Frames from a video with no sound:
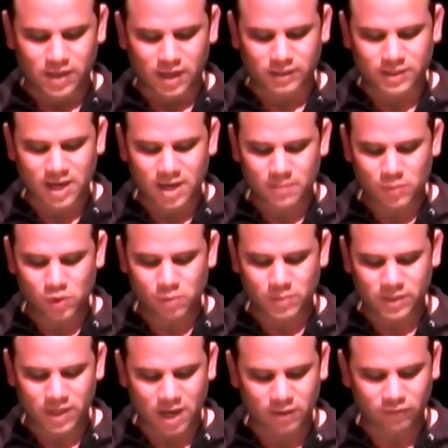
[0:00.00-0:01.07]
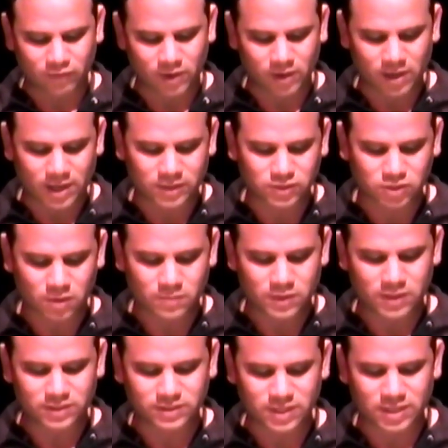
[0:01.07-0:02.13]
At that moment, I felt like
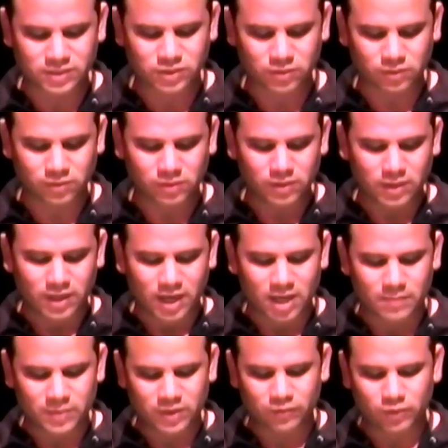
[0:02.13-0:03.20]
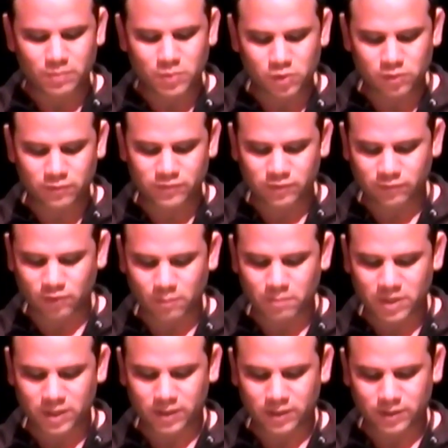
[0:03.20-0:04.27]
something essential had been removed
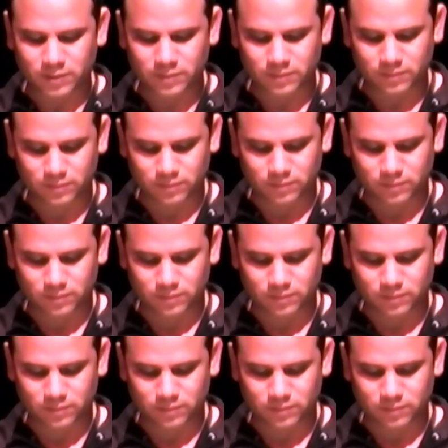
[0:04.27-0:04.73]
from me.